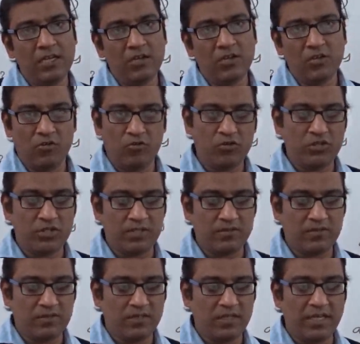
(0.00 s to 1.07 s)

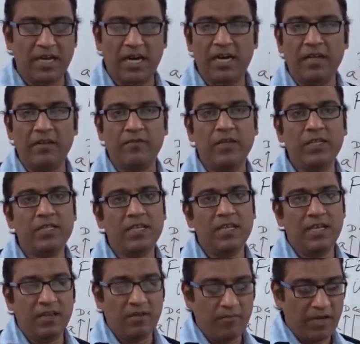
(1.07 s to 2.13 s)
questions regarding with
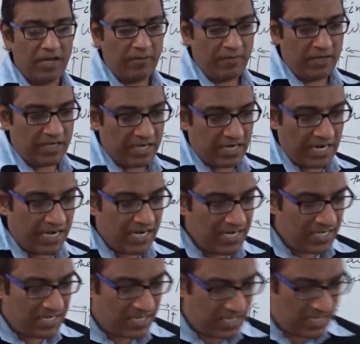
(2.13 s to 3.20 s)
perimeter and